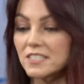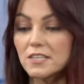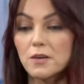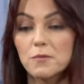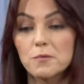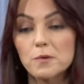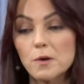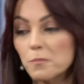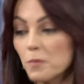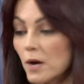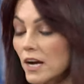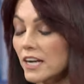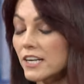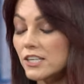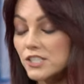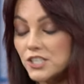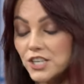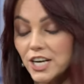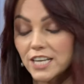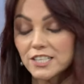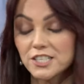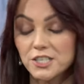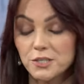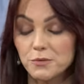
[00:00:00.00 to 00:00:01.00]
I could
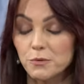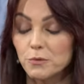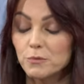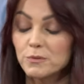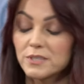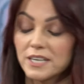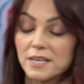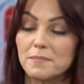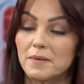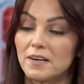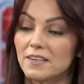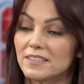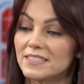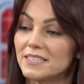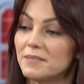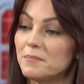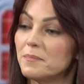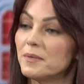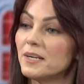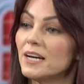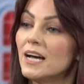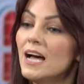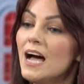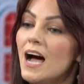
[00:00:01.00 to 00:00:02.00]
chat to you all day,
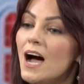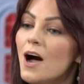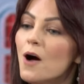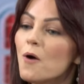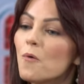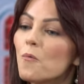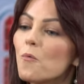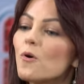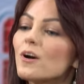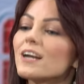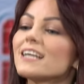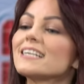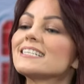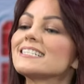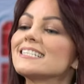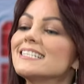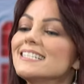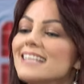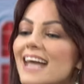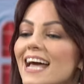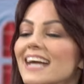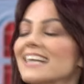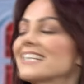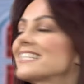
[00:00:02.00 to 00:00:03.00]
Martin, but what is
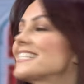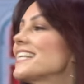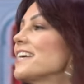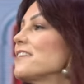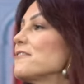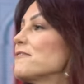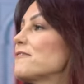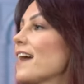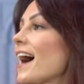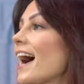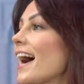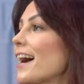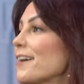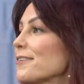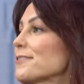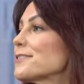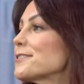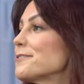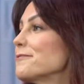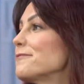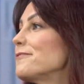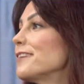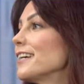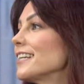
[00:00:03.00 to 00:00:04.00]
next then for
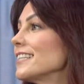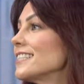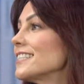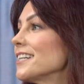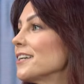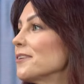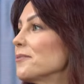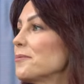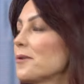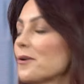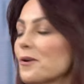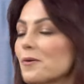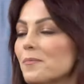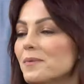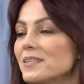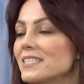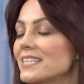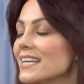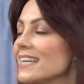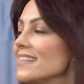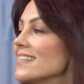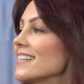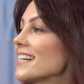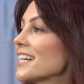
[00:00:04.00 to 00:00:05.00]
House of Victor? What can we
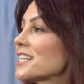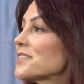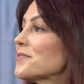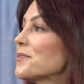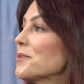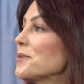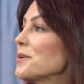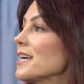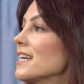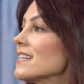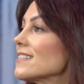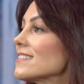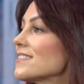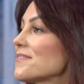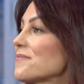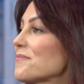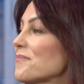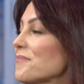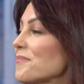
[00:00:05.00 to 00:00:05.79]
see in the next few years?